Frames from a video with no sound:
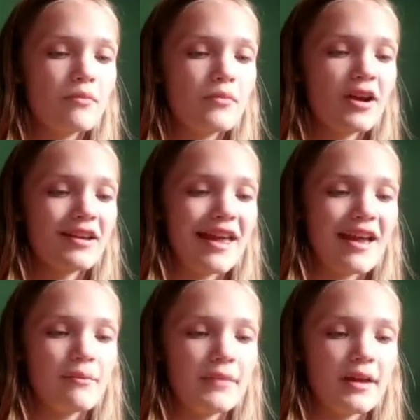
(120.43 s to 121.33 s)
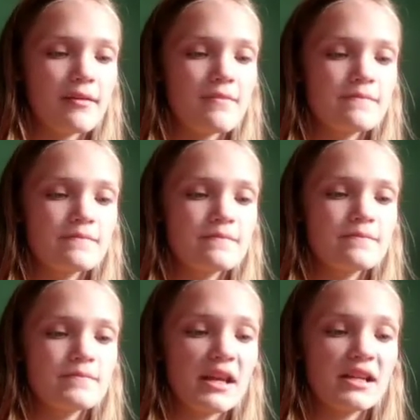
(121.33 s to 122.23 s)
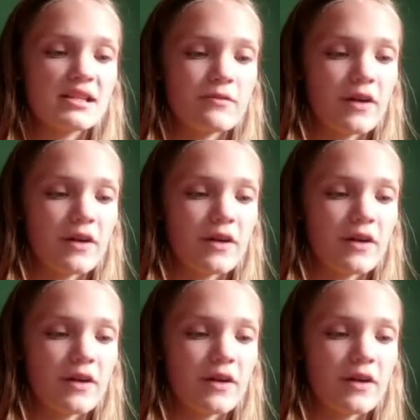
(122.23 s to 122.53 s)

We are camping. It is